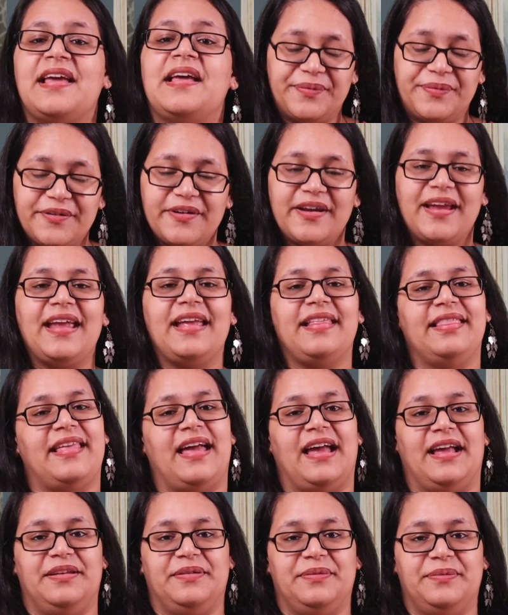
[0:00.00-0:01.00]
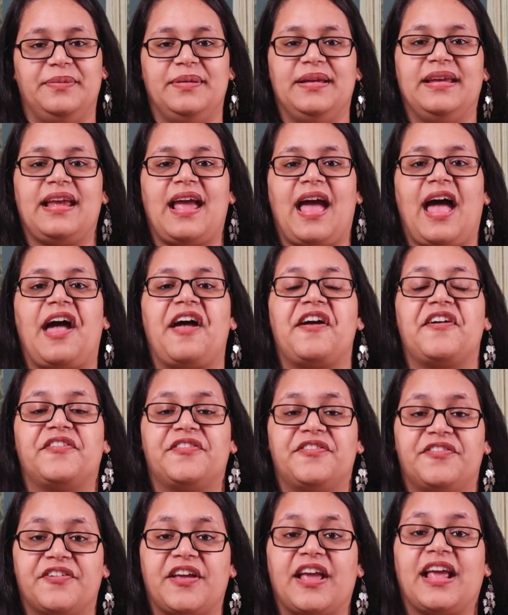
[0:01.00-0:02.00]
Pray that we have
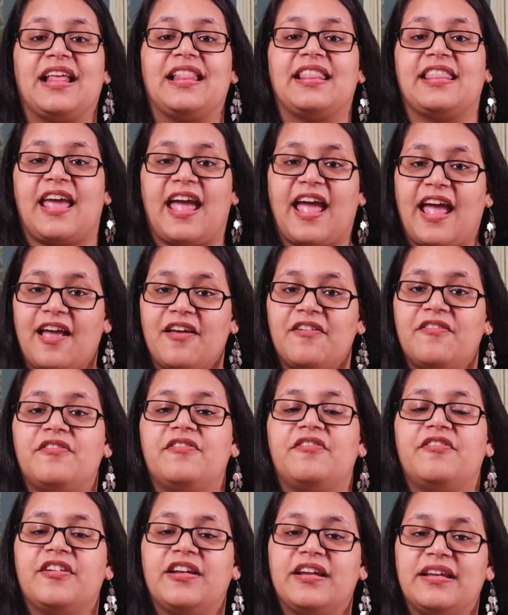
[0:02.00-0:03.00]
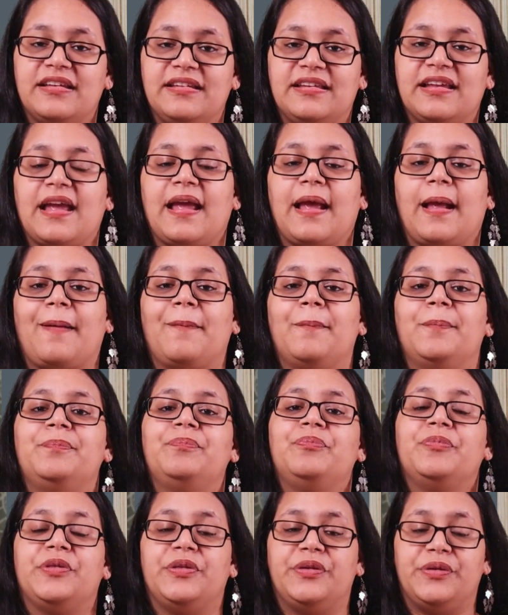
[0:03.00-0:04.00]
faith every day
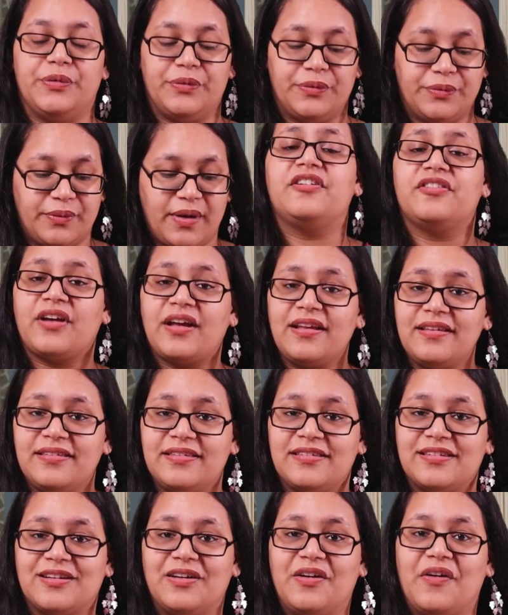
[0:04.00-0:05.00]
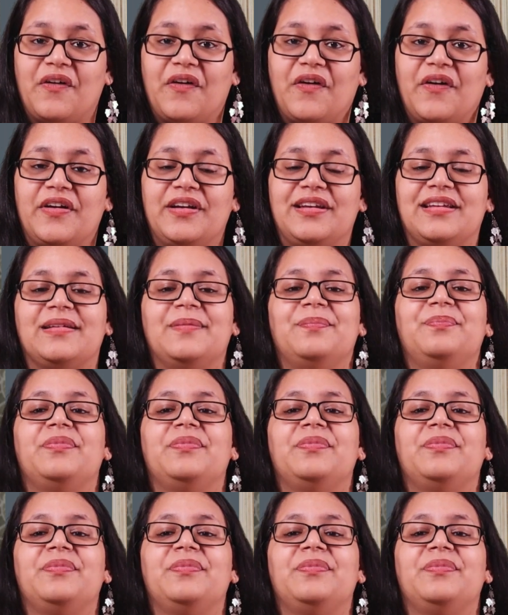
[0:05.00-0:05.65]
to trust God